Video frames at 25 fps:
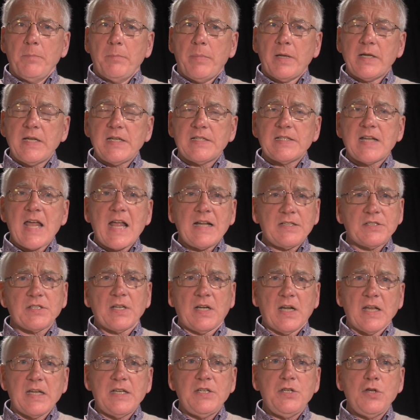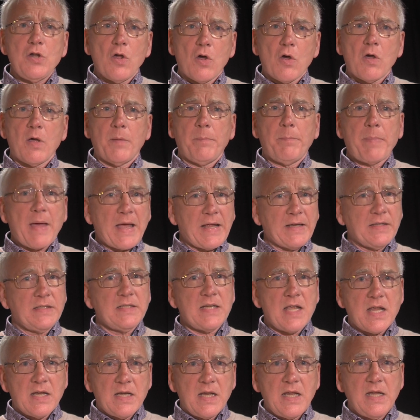But it's actually not a
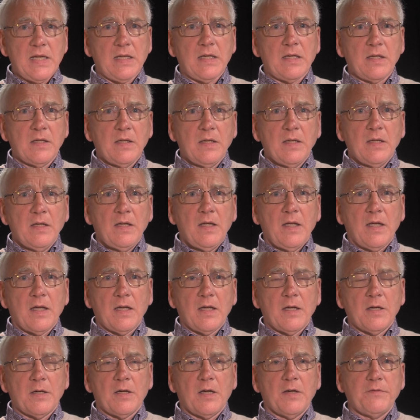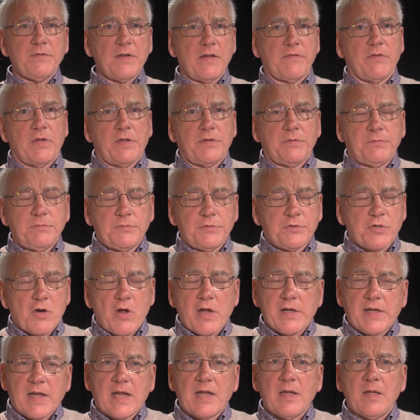bad technique. Uh, I've never
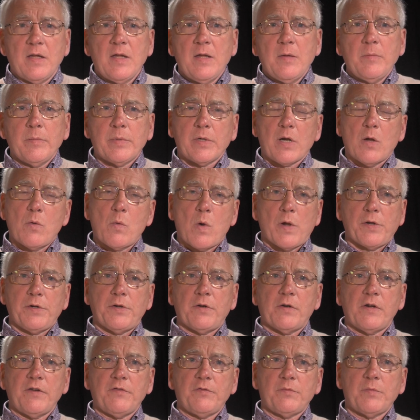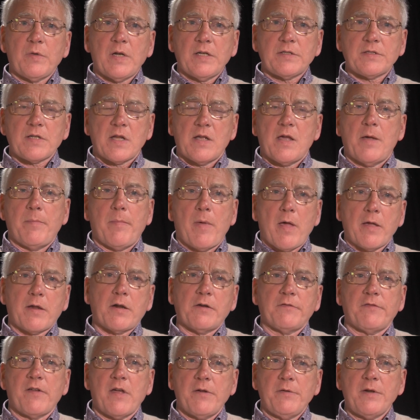tried it, but I wonder if a
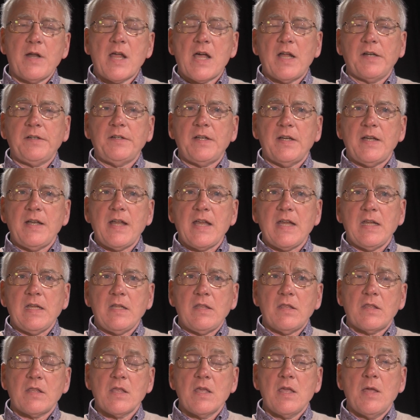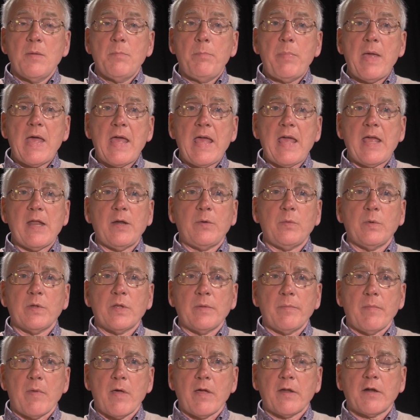microphone underneath paired
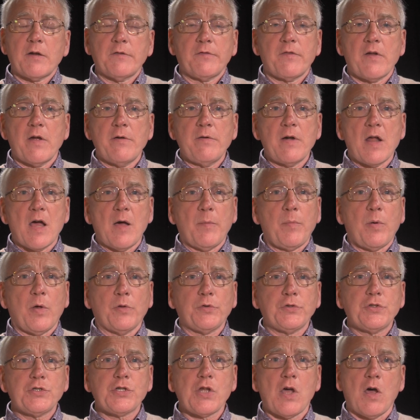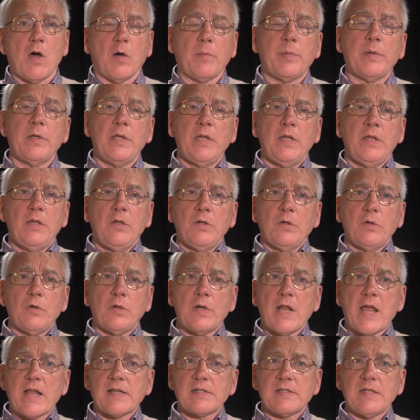with a microphone up on top
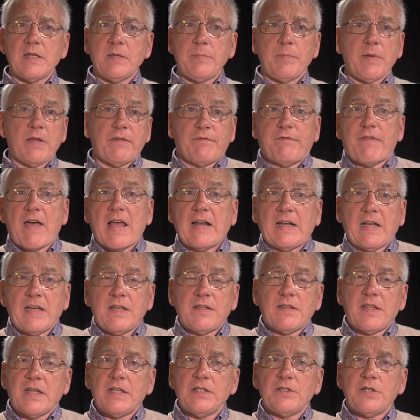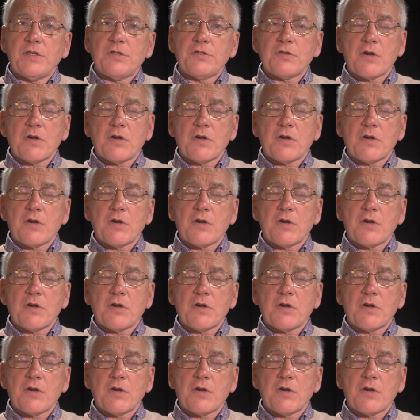could actually be a valid thing to